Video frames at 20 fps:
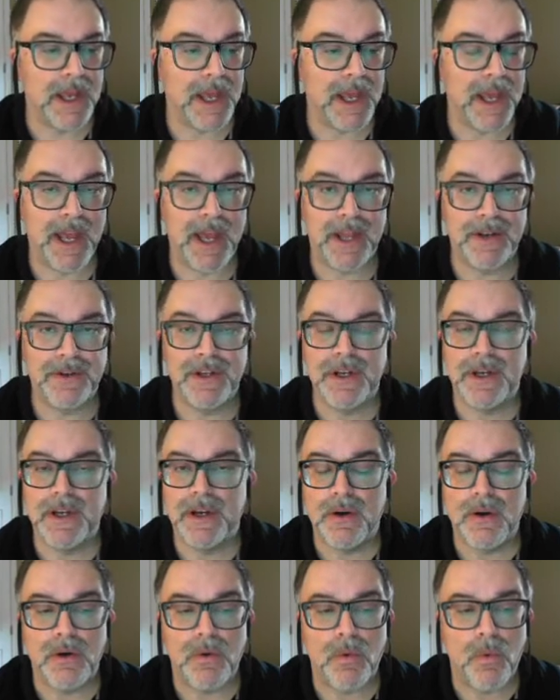And
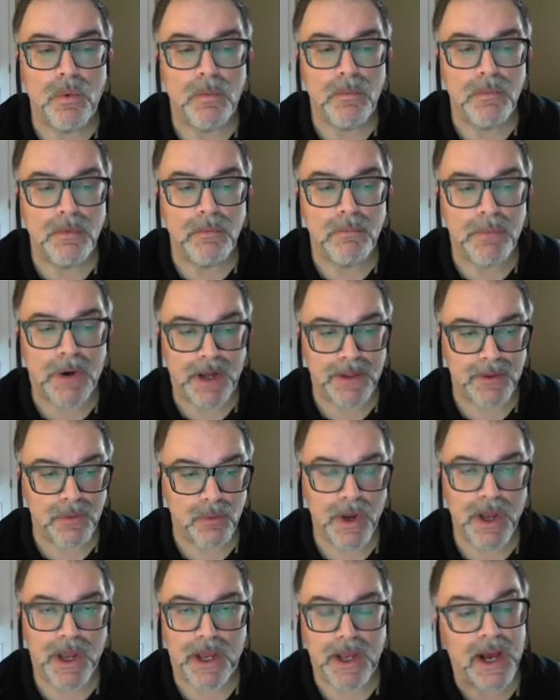by the
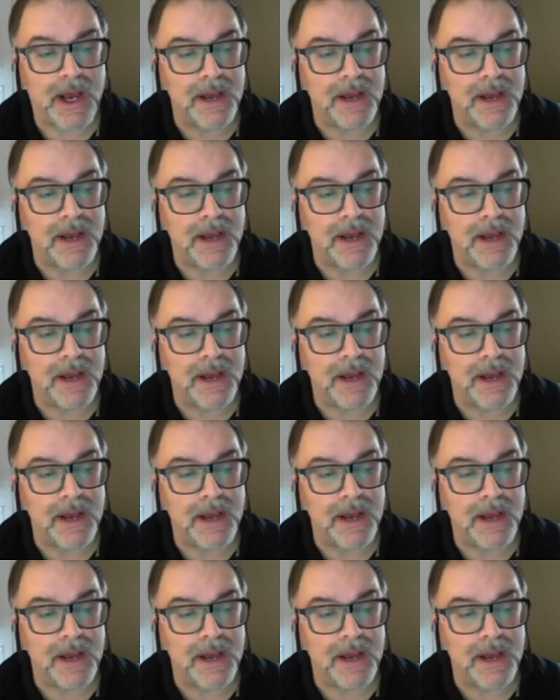way,